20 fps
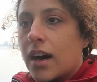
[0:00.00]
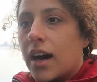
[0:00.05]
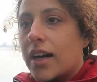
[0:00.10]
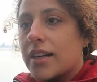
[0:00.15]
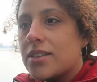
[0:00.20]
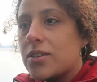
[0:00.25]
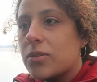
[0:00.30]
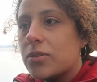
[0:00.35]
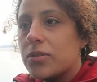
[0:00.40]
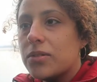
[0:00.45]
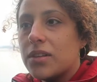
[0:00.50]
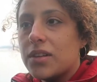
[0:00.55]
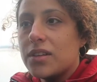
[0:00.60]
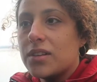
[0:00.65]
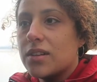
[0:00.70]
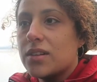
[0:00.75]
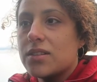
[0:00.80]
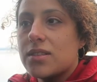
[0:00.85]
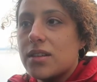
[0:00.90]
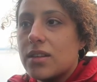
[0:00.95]
here. I don't think
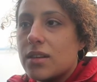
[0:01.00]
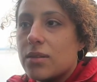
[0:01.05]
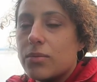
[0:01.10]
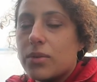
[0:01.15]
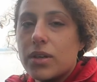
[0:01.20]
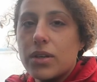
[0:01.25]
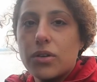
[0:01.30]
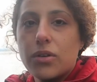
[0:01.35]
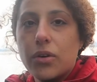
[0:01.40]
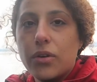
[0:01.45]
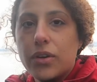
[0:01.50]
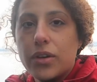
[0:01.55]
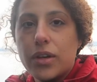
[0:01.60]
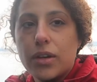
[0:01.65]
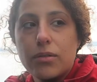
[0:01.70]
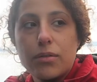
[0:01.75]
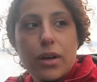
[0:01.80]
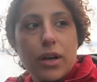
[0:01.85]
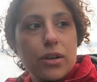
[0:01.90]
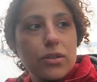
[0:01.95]
there's anyone going
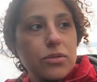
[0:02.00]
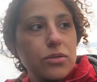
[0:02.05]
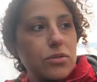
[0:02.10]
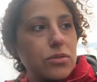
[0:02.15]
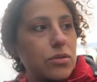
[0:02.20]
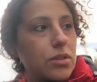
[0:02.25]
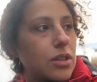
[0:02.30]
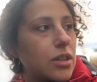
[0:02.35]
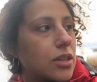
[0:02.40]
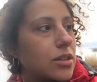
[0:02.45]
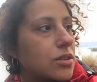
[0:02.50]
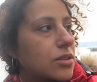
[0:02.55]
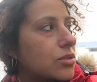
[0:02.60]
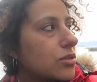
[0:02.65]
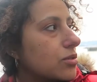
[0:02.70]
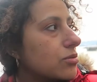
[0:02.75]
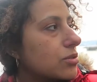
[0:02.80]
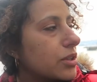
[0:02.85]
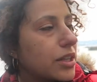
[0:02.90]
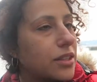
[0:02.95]
around, you
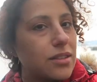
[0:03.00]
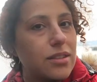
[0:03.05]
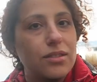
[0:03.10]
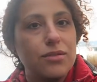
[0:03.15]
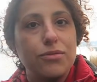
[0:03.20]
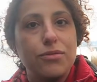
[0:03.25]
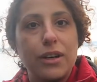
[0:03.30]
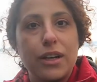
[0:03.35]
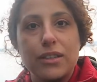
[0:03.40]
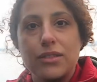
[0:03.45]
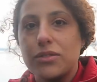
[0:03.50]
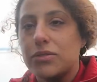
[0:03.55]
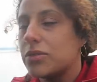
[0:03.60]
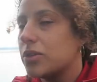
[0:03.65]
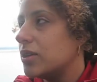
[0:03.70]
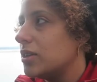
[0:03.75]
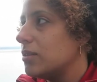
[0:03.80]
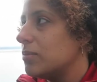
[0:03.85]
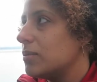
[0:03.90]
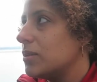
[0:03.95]
know, writing fines for
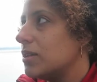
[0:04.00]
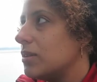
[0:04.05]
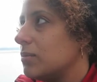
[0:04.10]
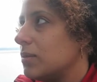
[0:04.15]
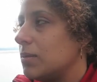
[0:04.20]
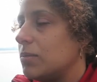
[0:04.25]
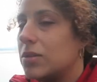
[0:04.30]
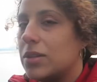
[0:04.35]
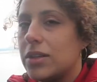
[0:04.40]
anybody. Maybe